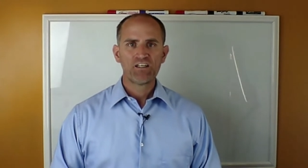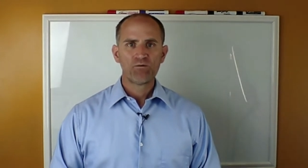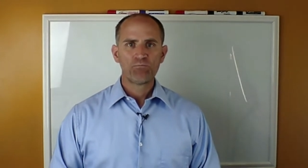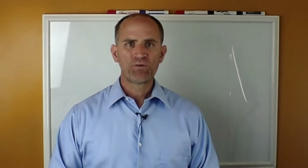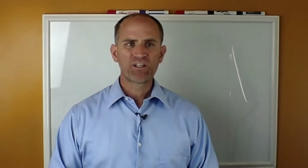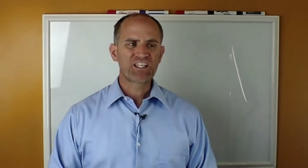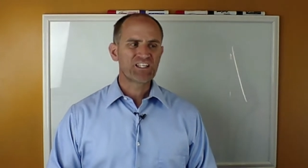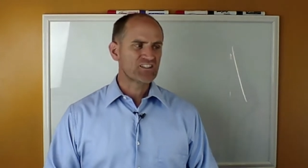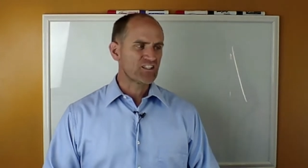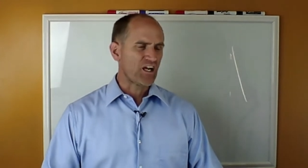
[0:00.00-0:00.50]

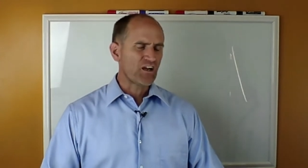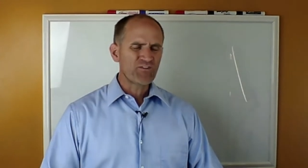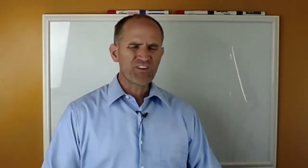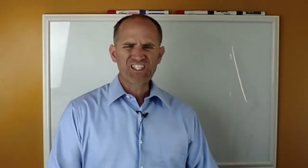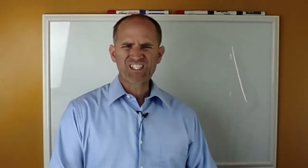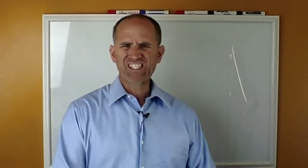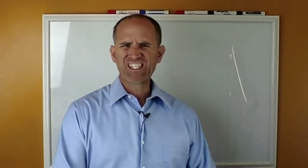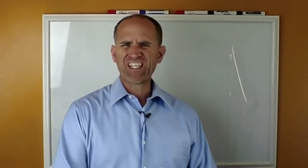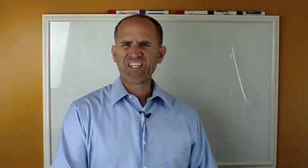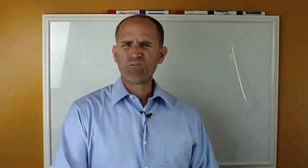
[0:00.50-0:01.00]
Because
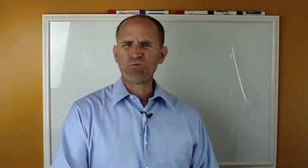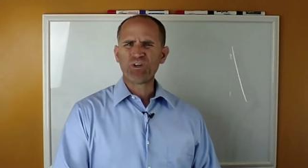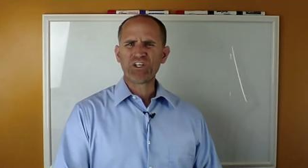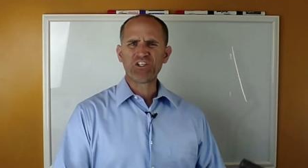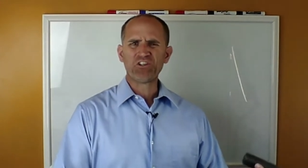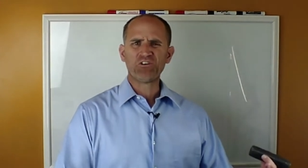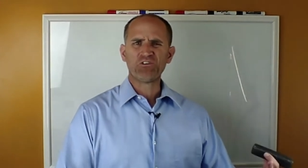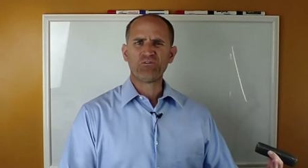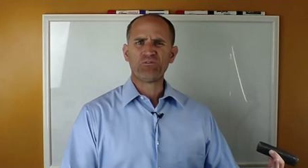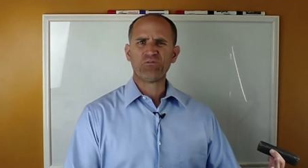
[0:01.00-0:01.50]
obviously, when
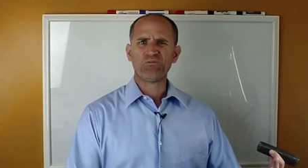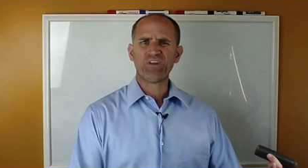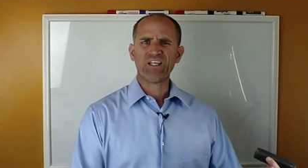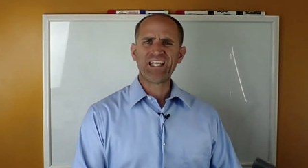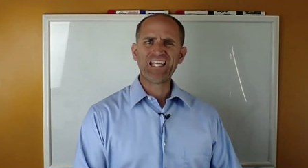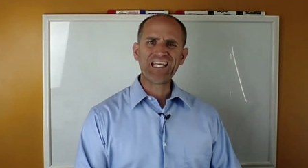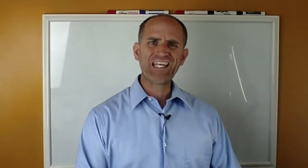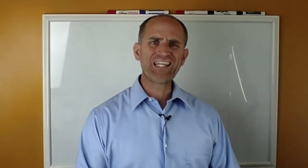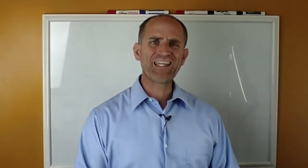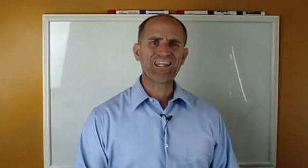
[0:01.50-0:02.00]
you're
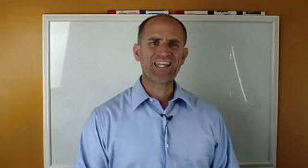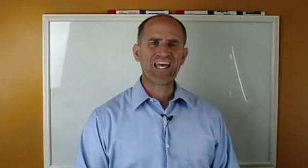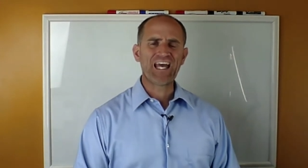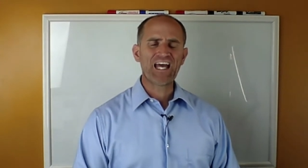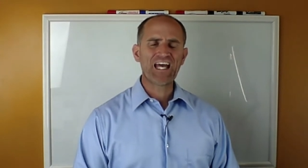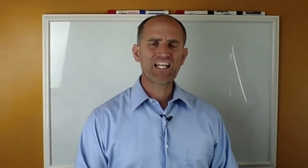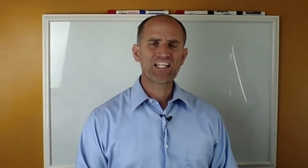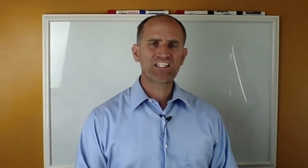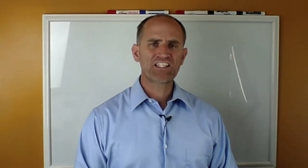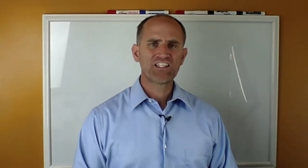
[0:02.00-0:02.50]
in
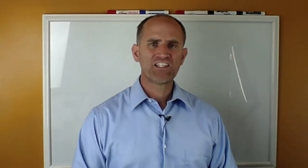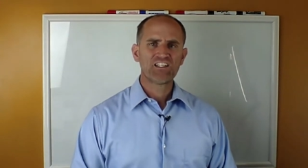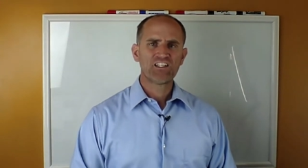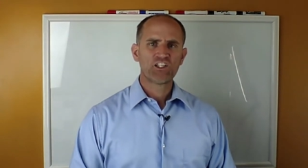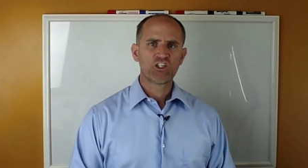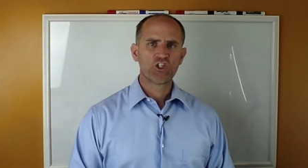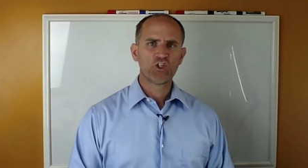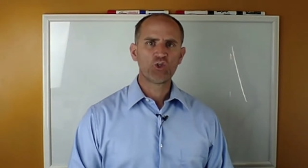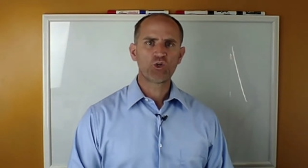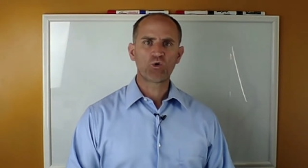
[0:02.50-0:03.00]
that,
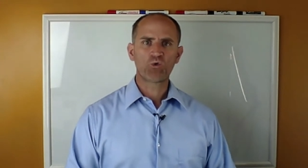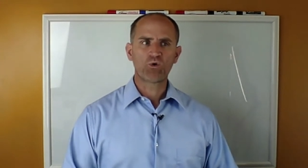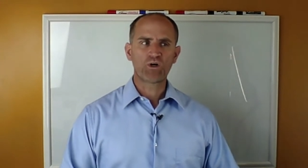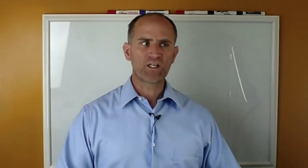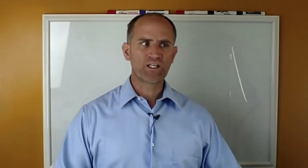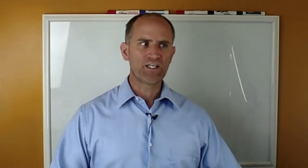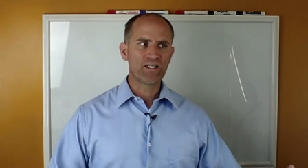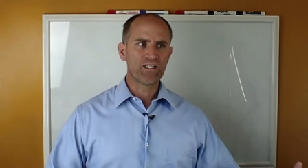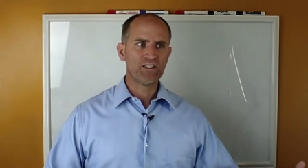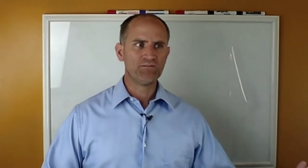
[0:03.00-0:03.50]
you don't
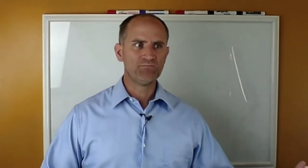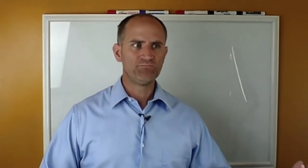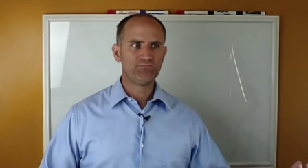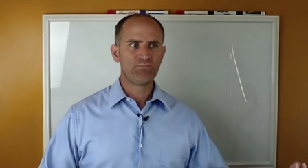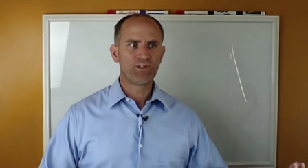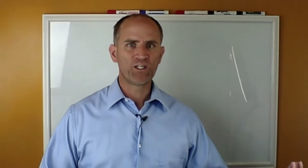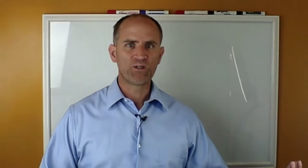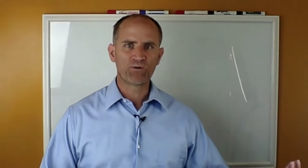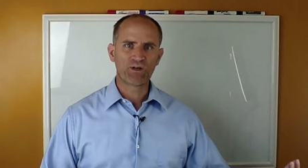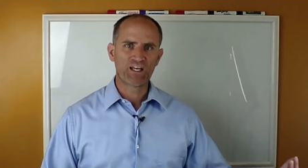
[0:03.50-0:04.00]
want to
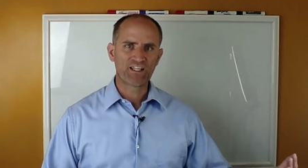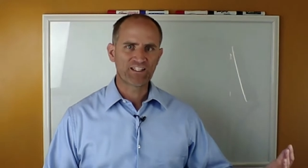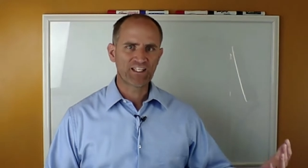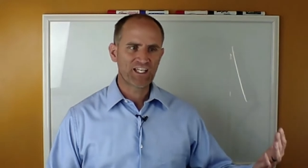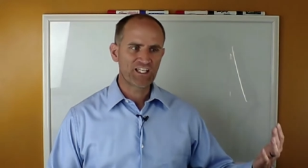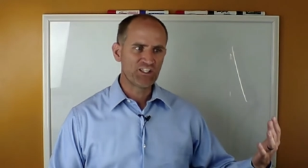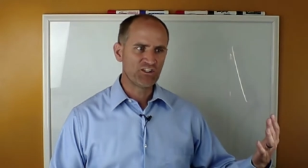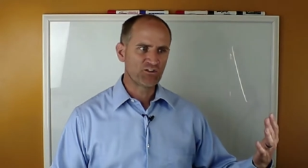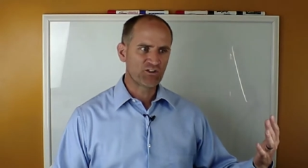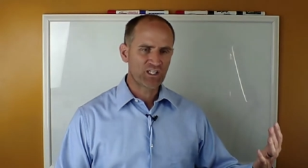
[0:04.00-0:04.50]
be around
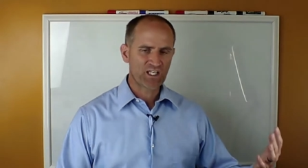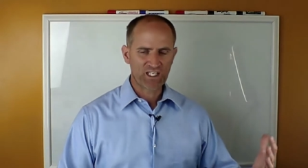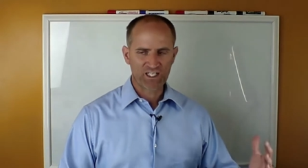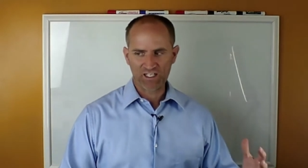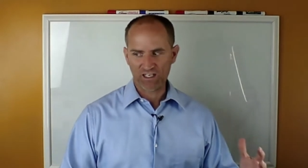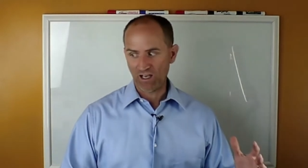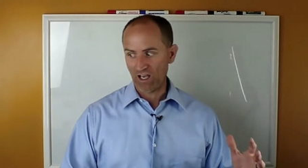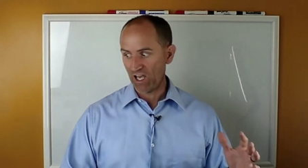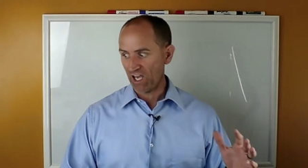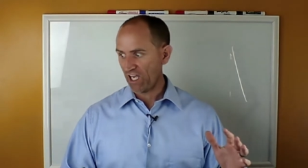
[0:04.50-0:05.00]
that. You kind
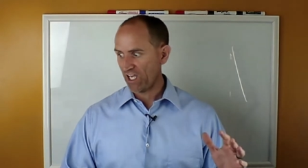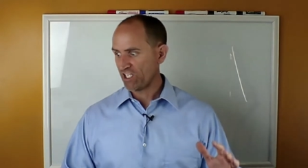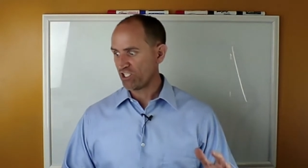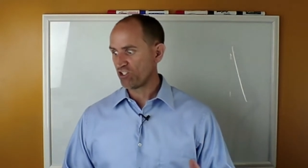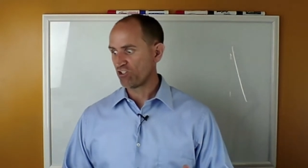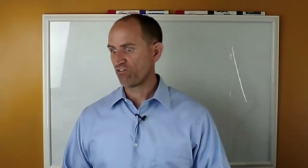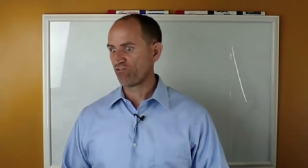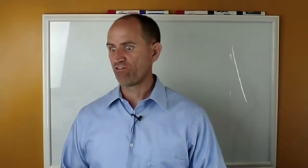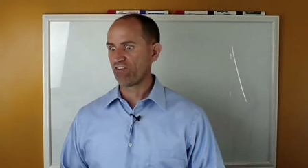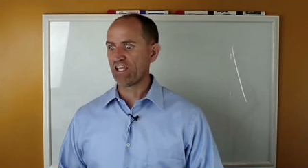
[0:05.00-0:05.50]
of hide
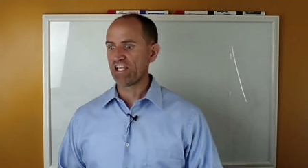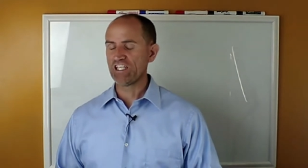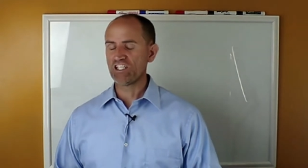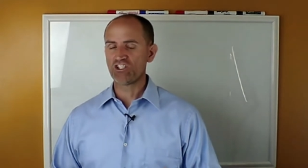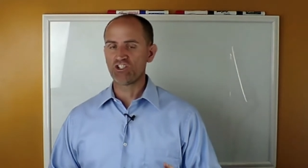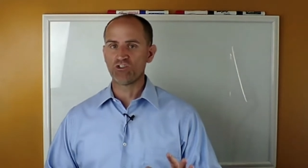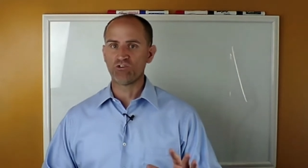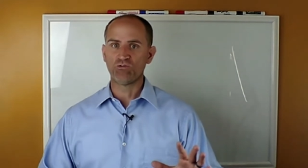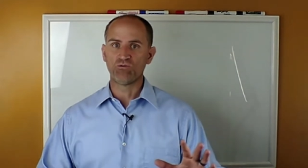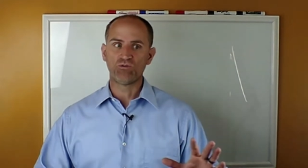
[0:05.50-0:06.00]
your
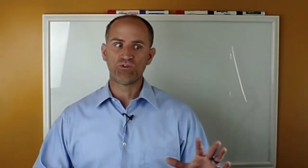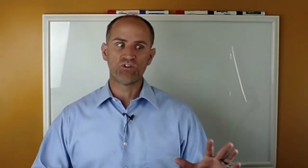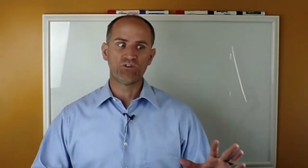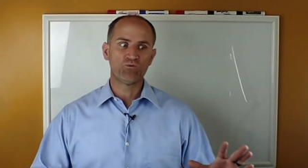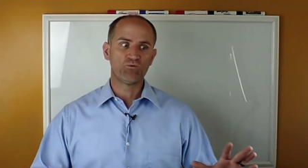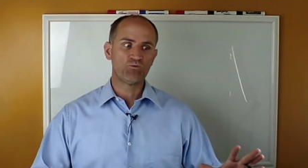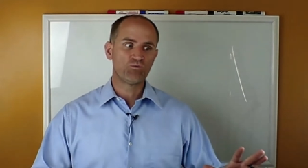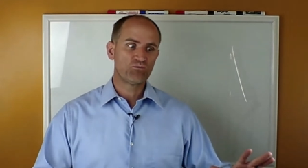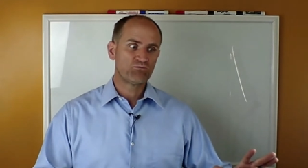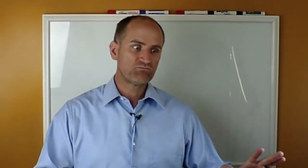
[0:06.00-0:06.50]
face, you,
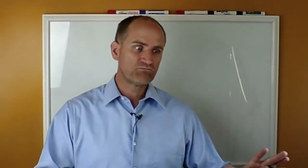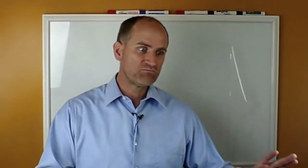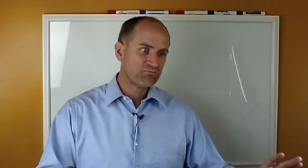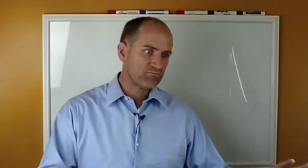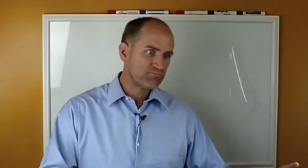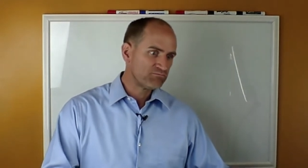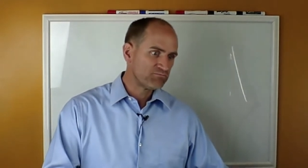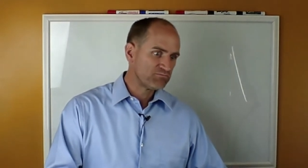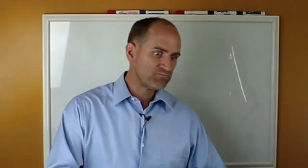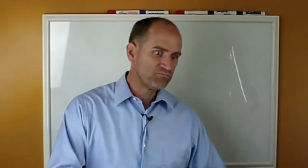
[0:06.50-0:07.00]
you
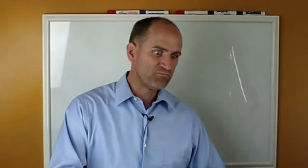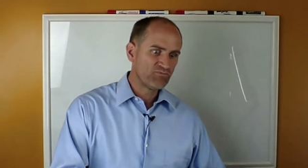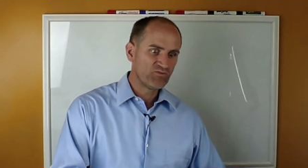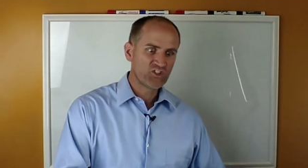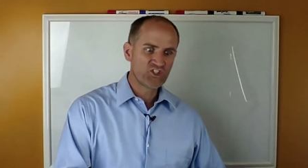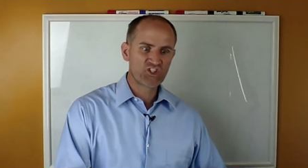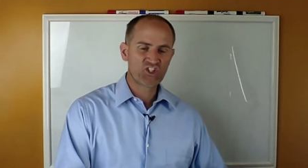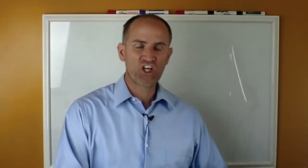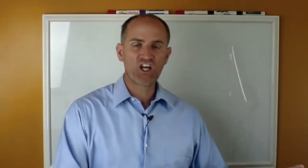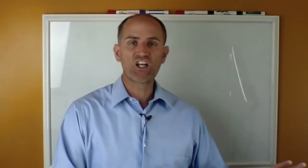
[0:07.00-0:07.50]

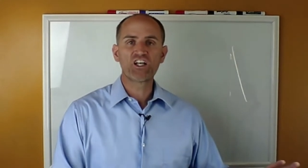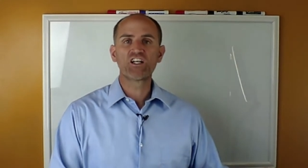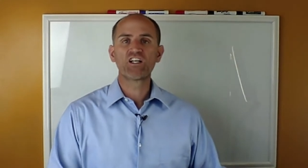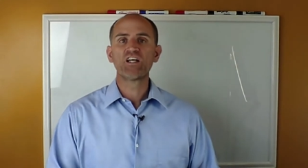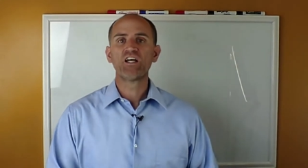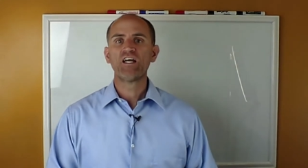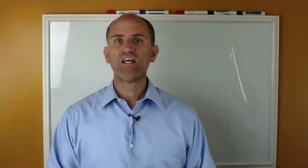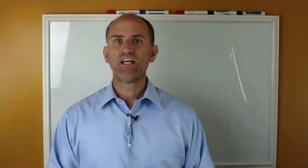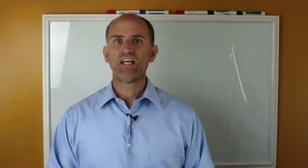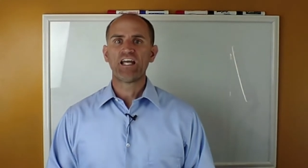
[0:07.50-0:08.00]

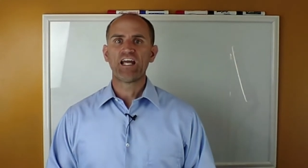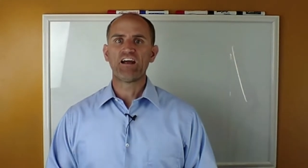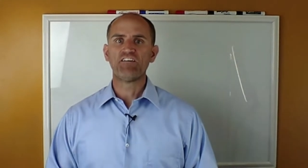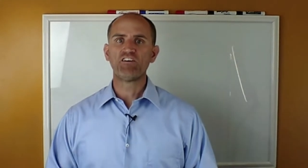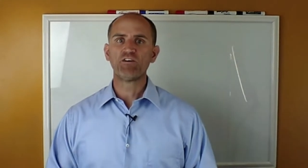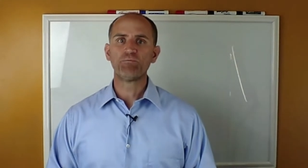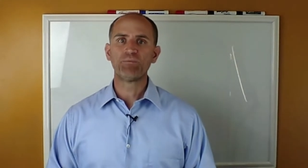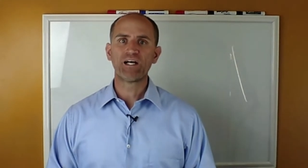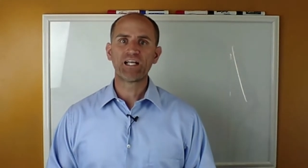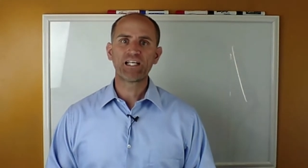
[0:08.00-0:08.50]
shun
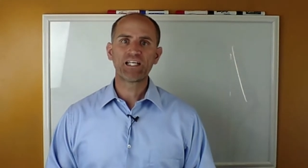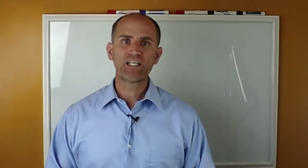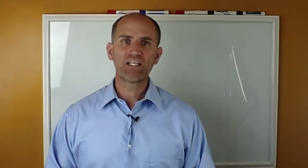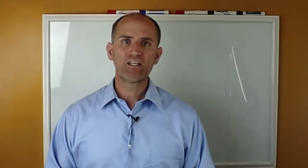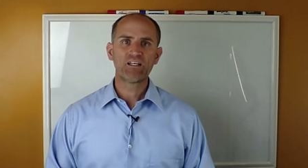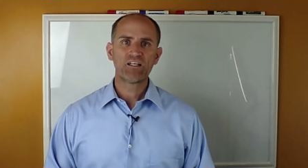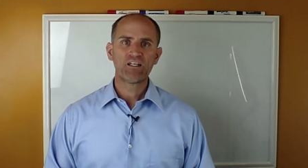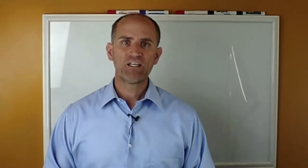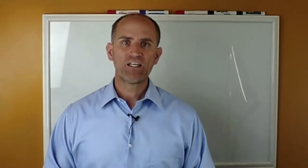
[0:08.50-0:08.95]
everybody.